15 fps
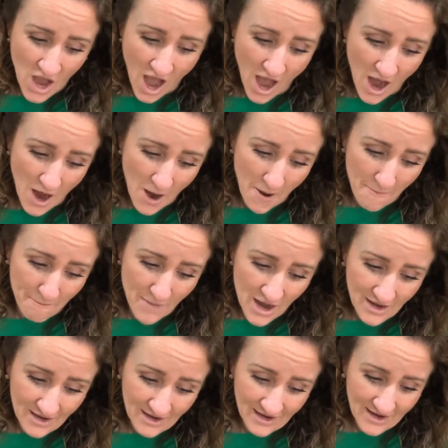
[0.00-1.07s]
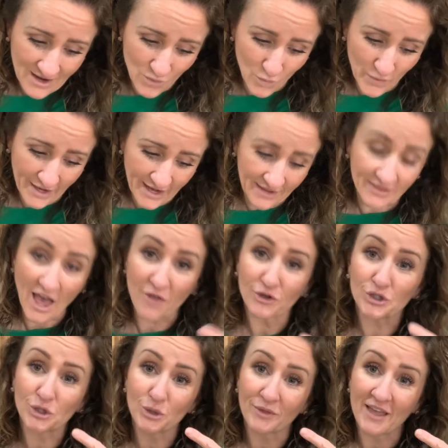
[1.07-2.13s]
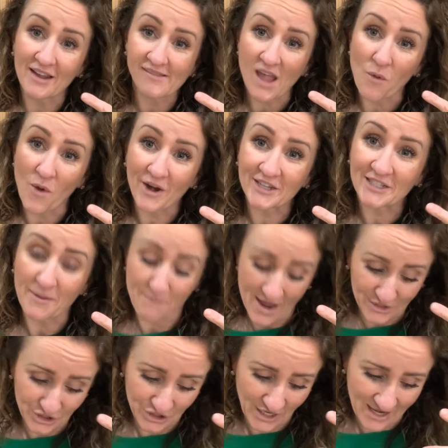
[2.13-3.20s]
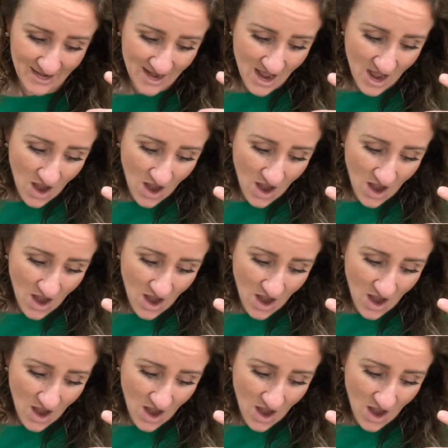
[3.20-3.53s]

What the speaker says: The other two things I wanted to mention,